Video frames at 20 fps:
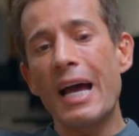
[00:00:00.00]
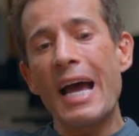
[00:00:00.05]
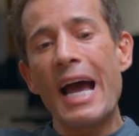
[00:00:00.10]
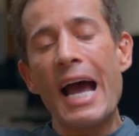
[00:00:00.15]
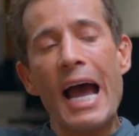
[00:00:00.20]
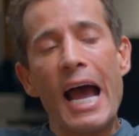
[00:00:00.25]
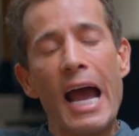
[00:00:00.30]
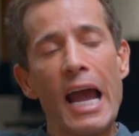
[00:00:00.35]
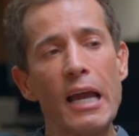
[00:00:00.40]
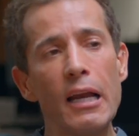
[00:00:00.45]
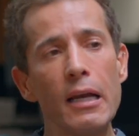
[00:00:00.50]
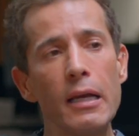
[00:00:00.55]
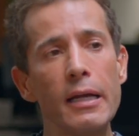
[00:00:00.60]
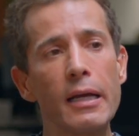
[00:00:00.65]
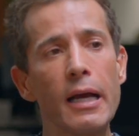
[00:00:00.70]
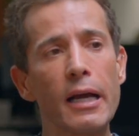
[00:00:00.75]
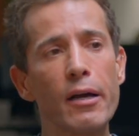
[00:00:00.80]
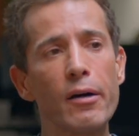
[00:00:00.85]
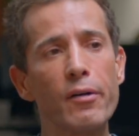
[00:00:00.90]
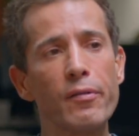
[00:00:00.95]
a
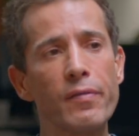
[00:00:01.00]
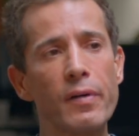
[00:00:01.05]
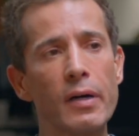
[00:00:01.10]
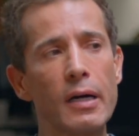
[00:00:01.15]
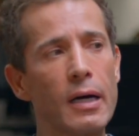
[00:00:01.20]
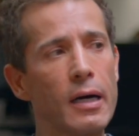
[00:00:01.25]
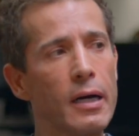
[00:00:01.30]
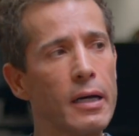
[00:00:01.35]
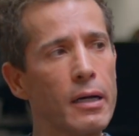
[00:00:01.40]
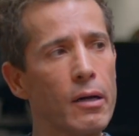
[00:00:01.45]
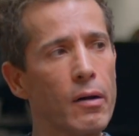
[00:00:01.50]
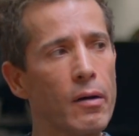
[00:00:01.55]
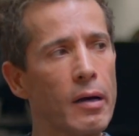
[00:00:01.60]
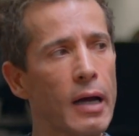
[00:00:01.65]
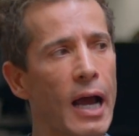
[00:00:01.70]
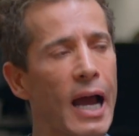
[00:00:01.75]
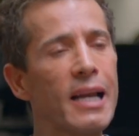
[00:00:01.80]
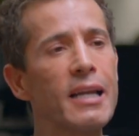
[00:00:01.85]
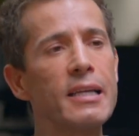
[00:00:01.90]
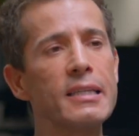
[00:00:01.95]
highly kind of,
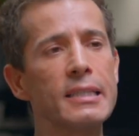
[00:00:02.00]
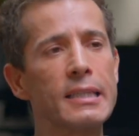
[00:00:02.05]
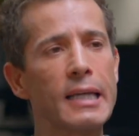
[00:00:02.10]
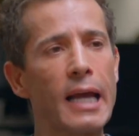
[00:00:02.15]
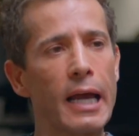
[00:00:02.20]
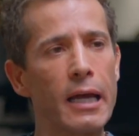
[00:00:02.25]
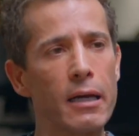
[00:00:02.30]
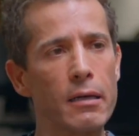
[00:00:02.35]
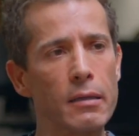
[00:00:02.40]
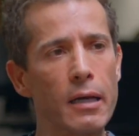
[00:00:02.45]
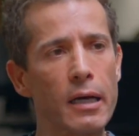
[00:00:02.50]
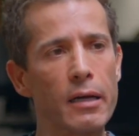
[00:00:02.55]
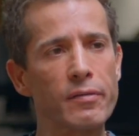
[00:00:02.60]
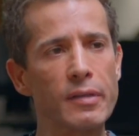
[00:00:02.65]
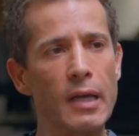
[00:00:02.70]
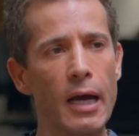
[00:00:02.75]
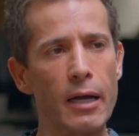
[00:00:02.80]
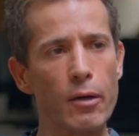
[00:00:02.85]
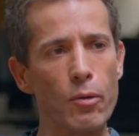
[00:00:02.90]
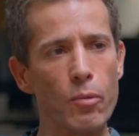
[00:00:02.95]
highly scaled kind of
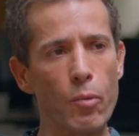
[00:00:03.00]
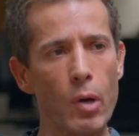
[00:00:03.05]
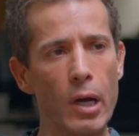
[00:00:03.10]
tidal